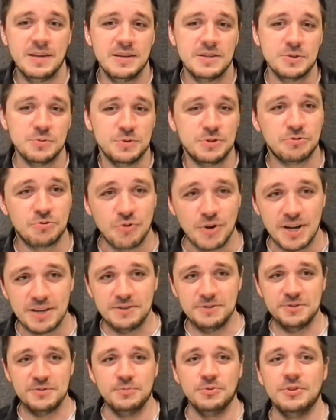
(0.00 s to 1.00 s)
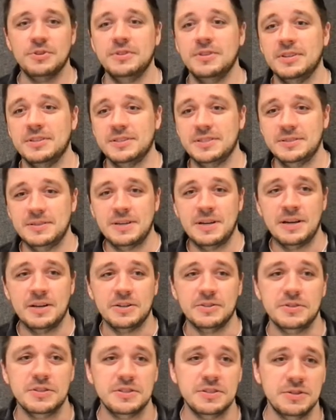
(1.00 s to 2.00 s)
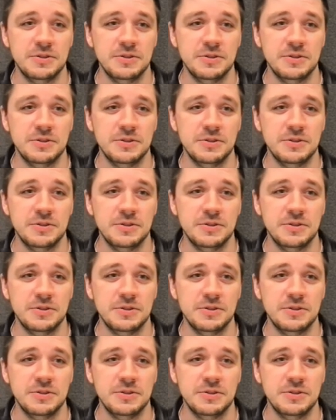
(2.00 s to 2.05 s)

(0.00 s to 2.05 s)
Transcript: So we're trying to smoothen this out.